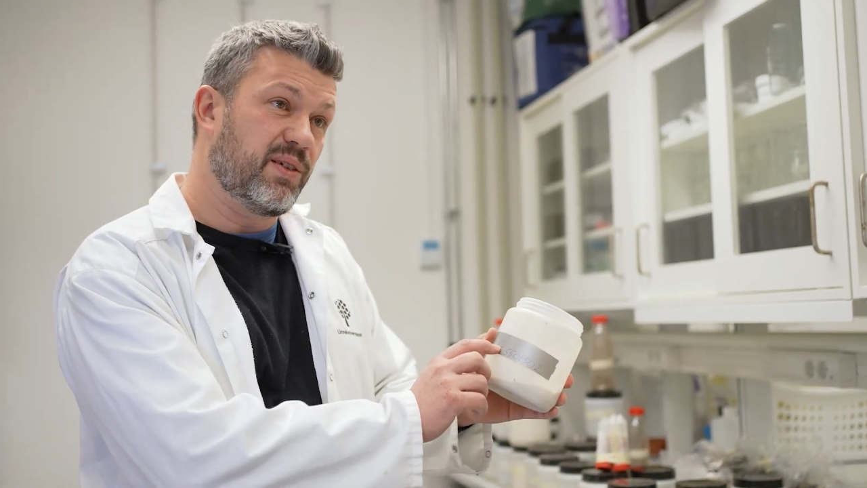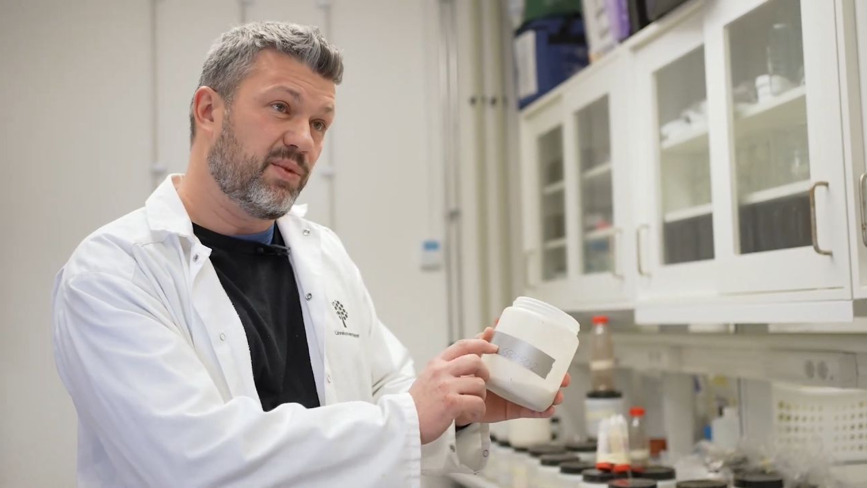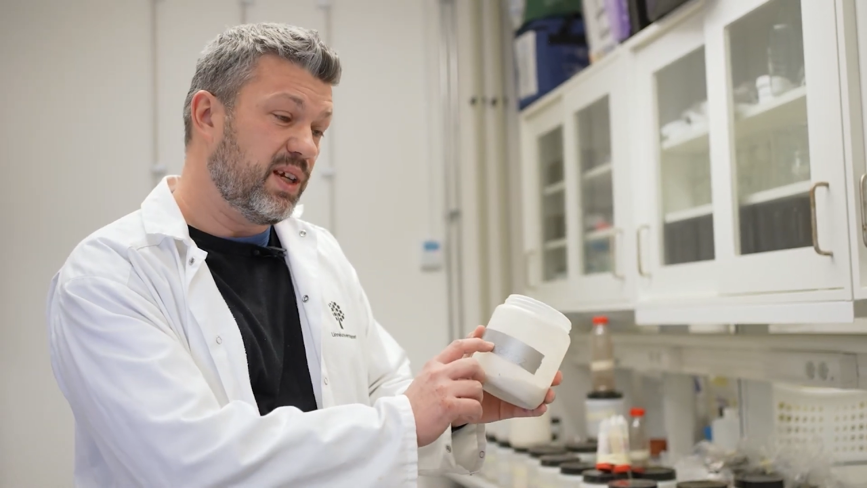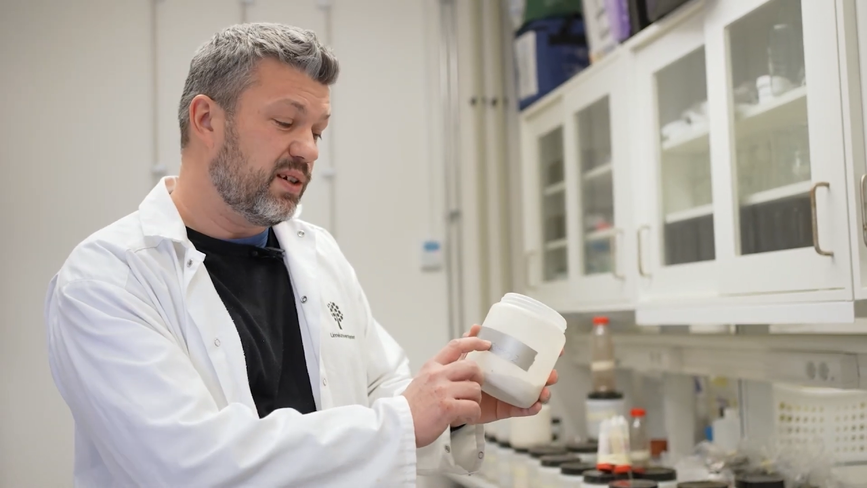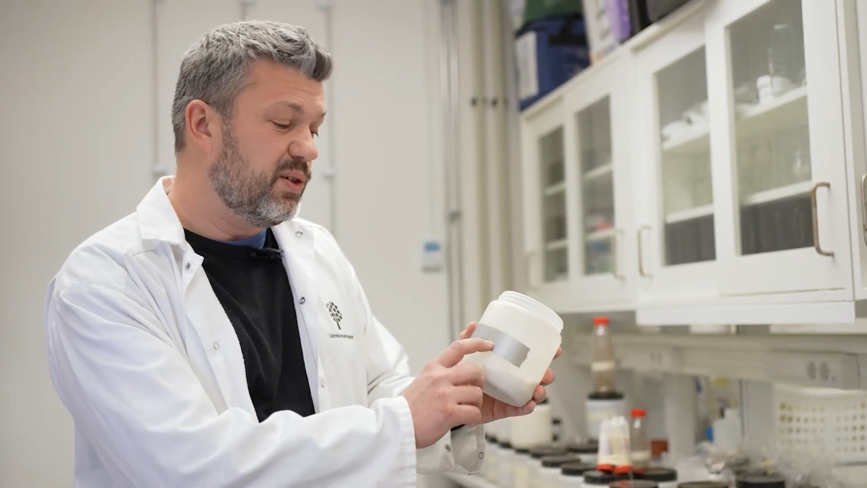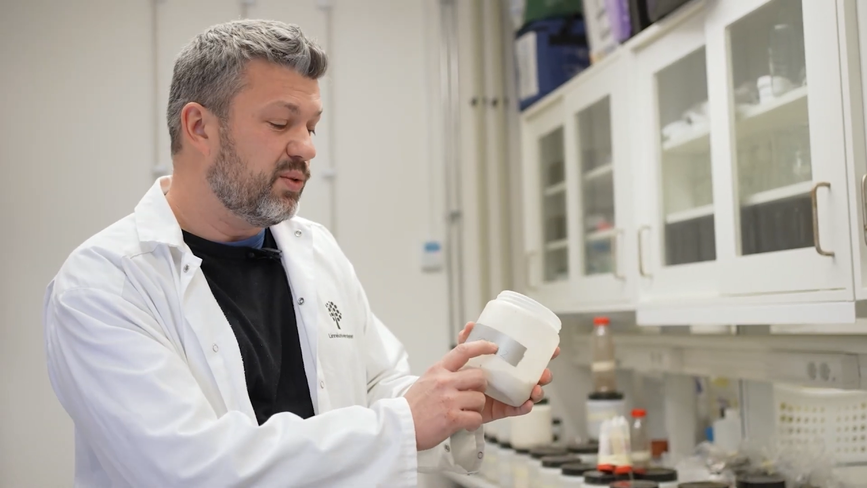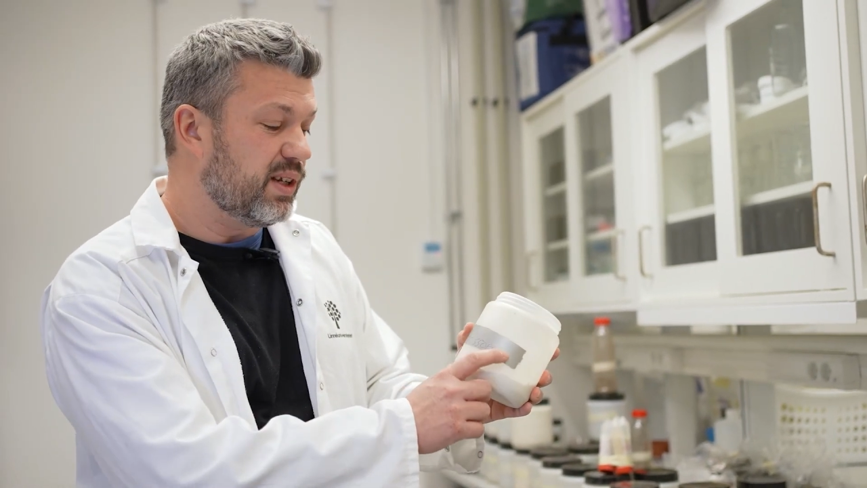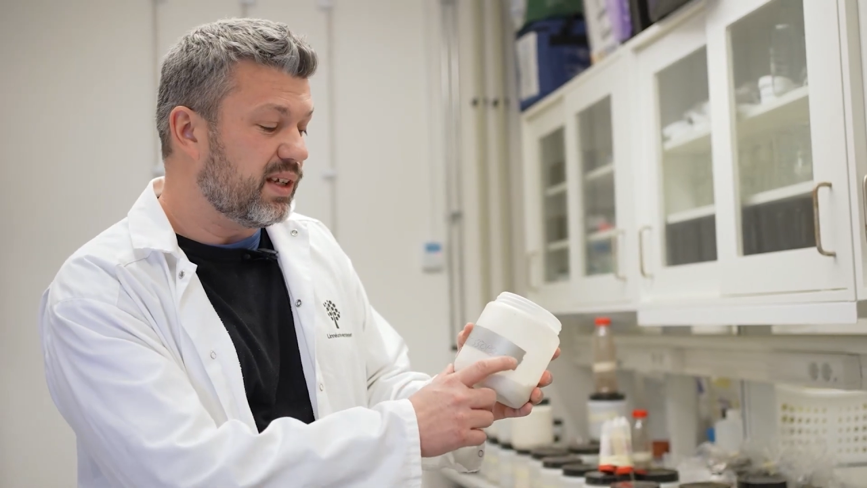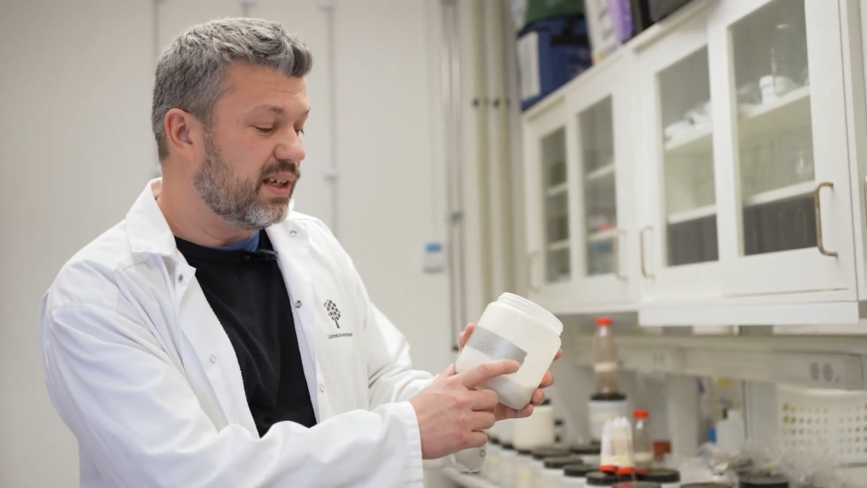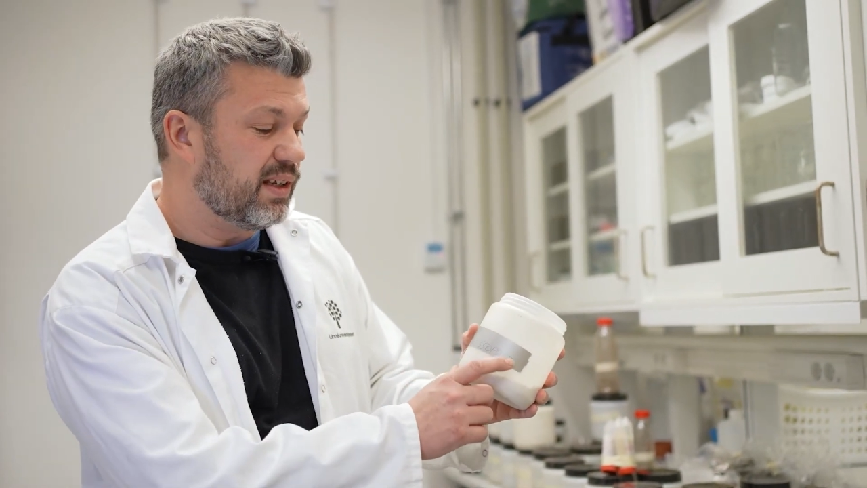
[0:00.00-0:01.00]

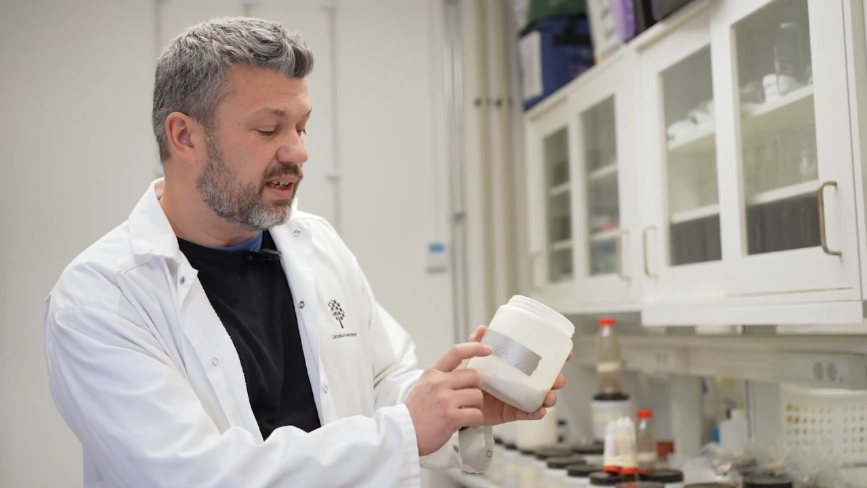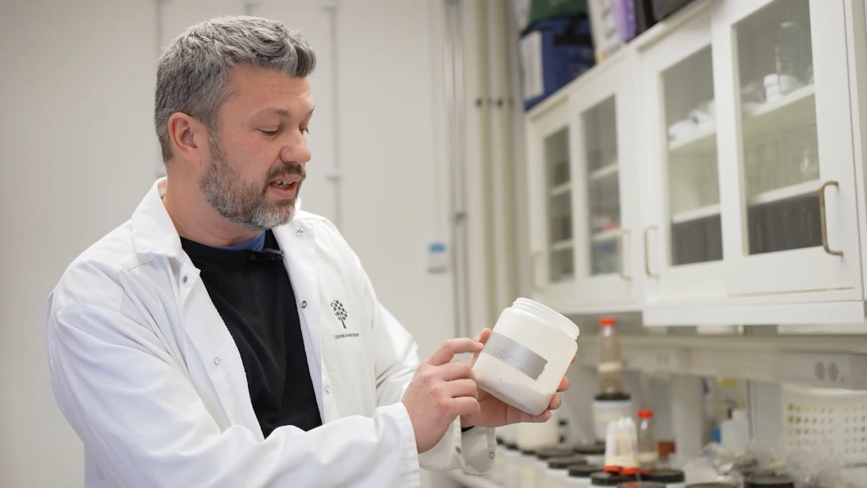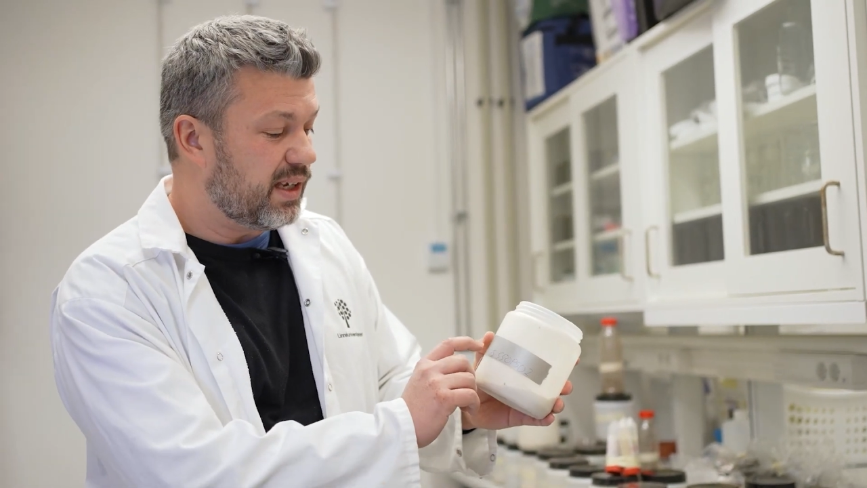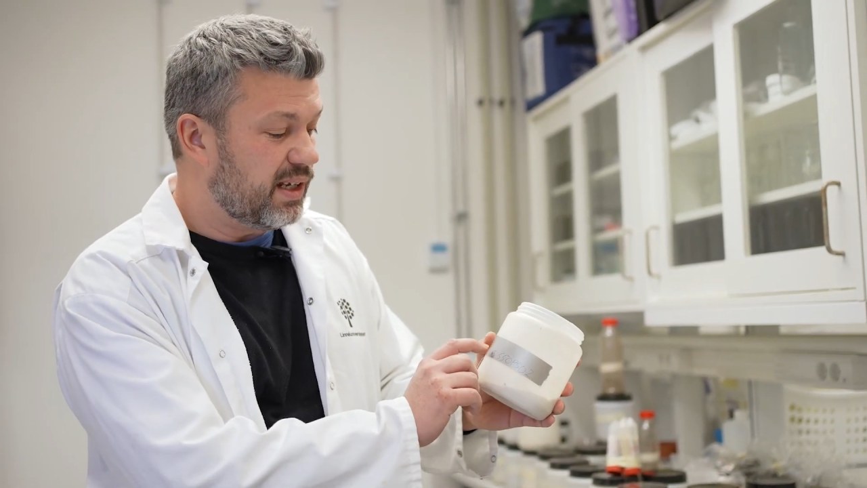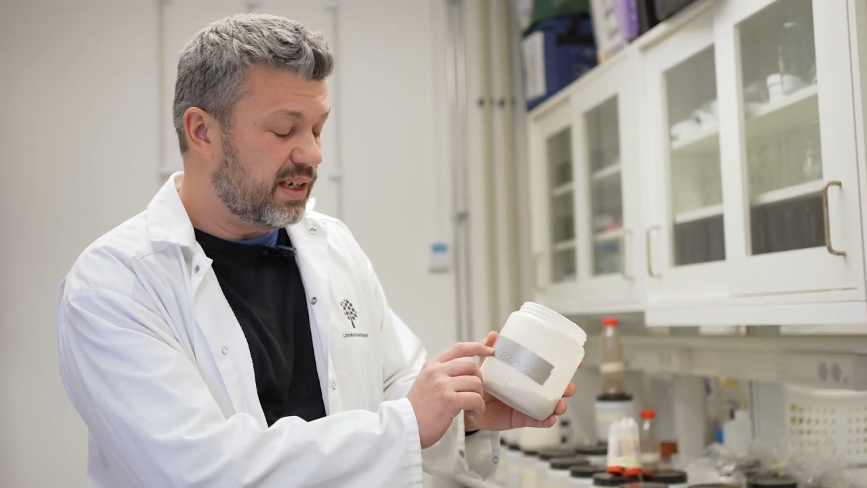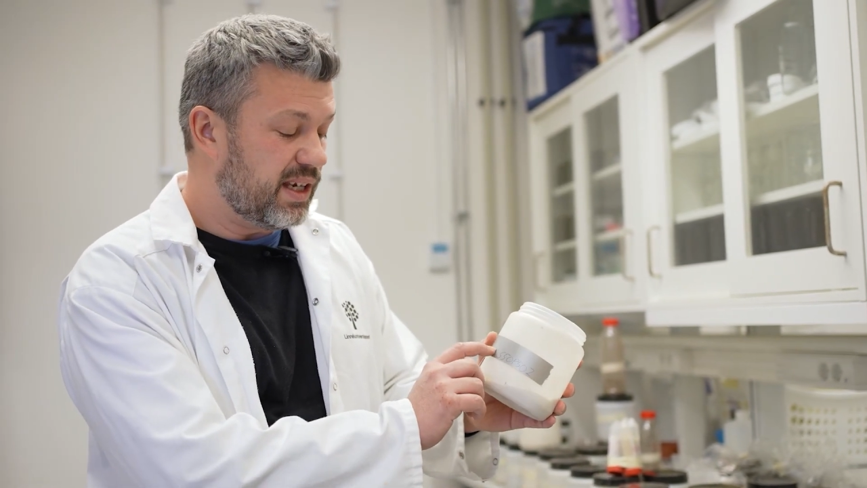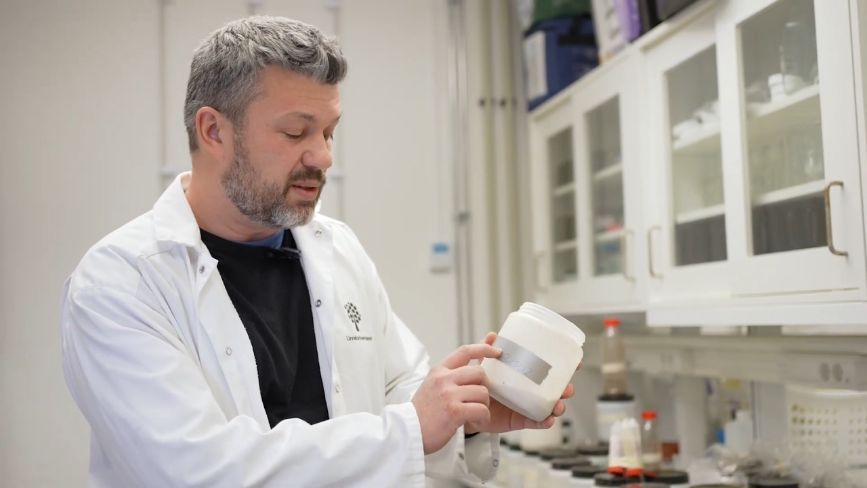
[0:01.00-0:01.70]
included in the